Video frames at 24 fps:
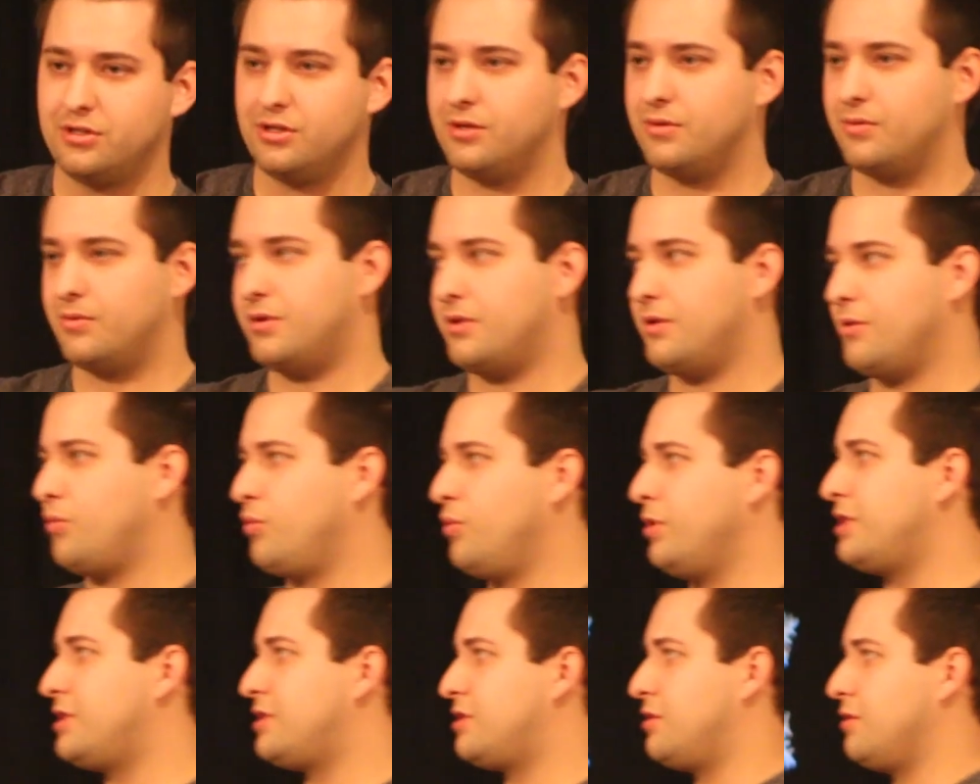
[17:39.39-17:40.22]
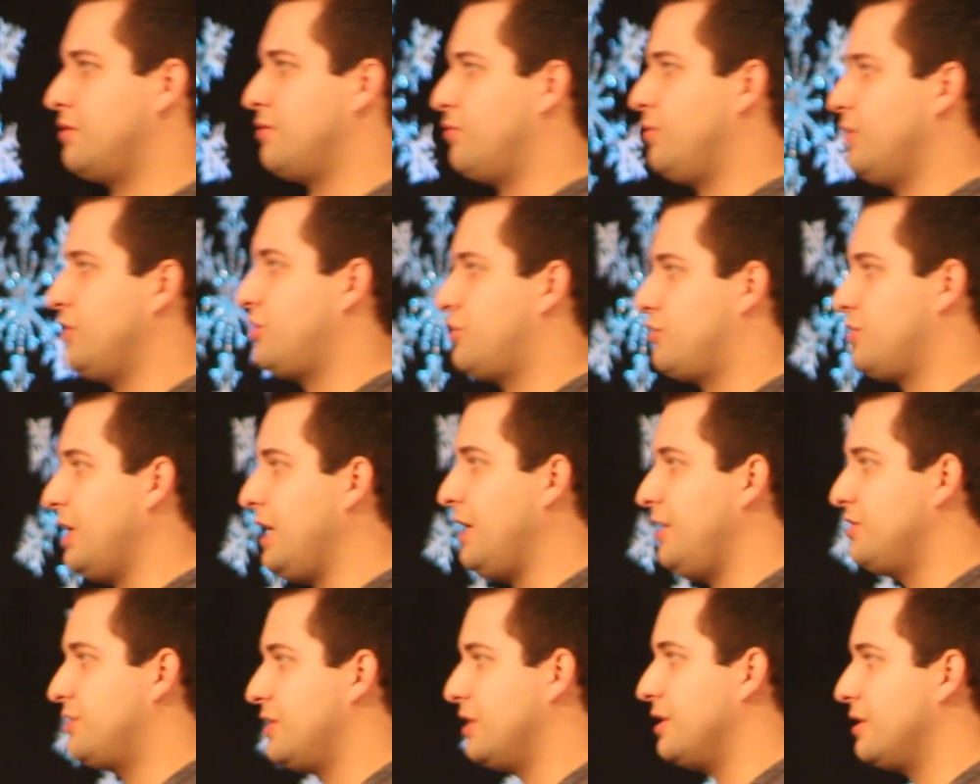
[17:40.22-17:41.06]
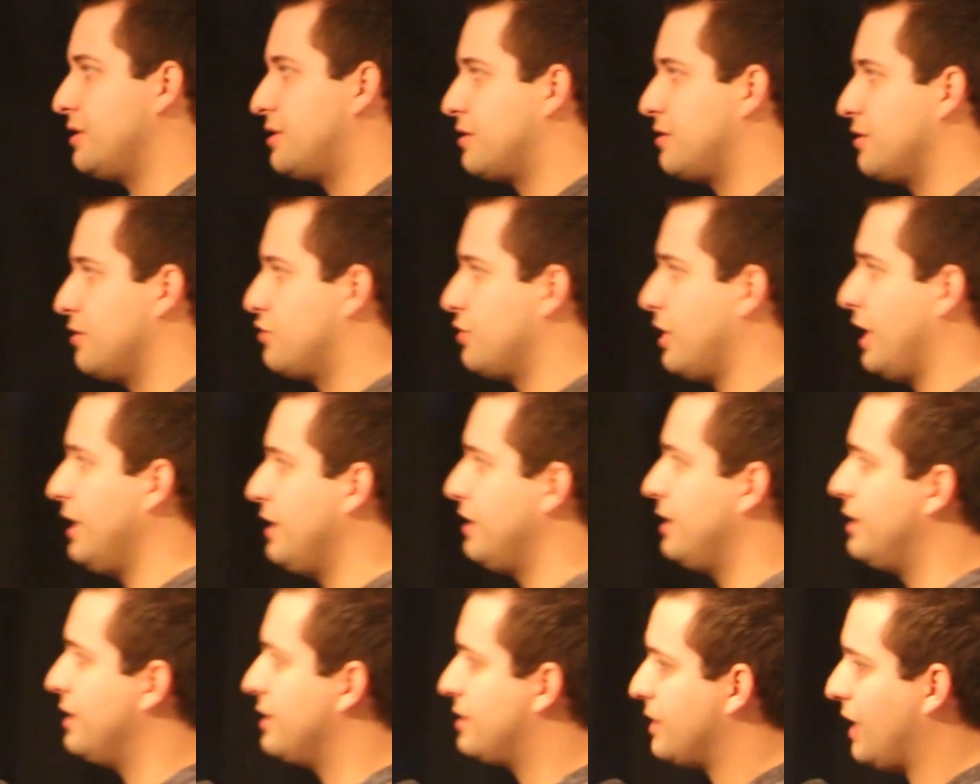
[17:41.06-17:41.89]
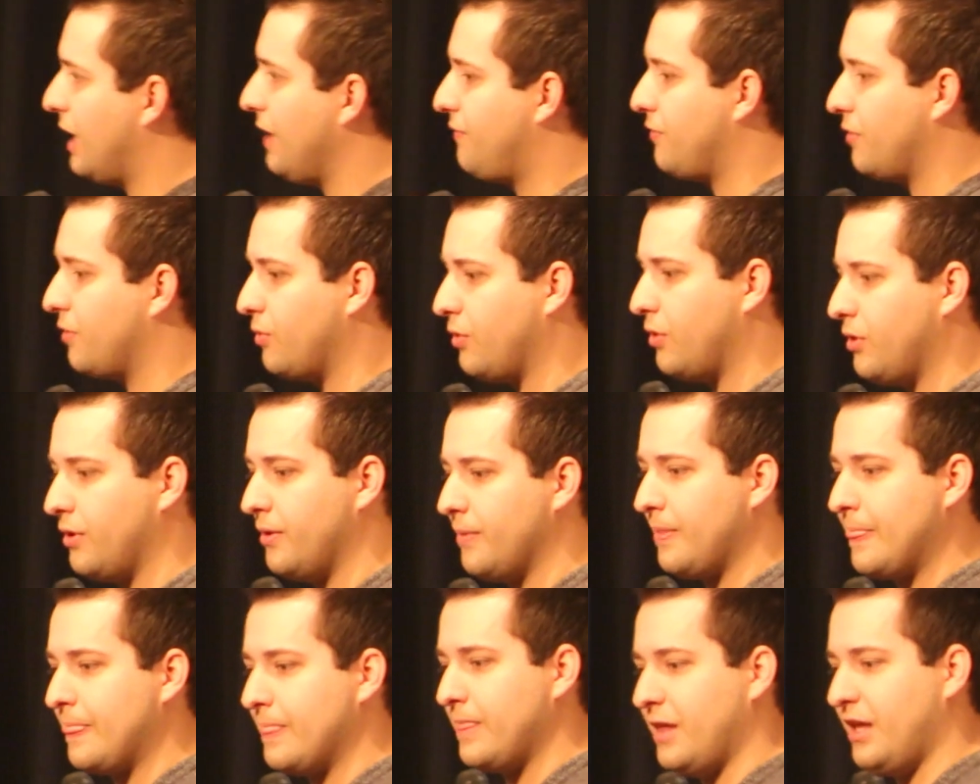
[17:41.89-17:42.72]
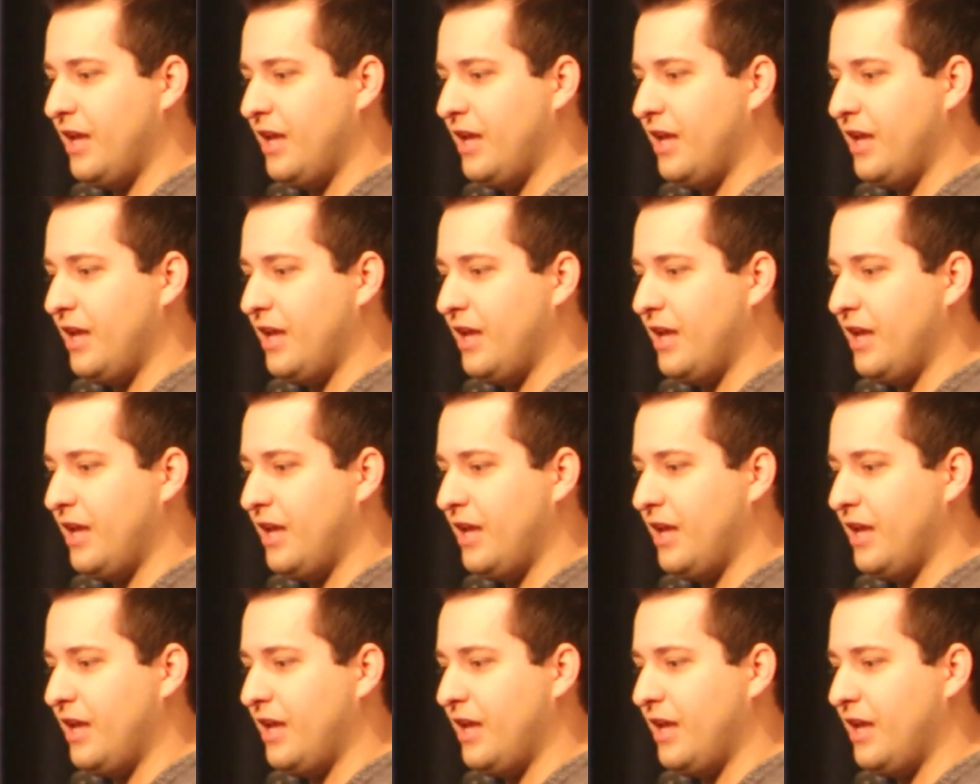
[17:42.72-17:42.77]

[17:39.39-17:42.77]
So what's strange is trying to decipher, well,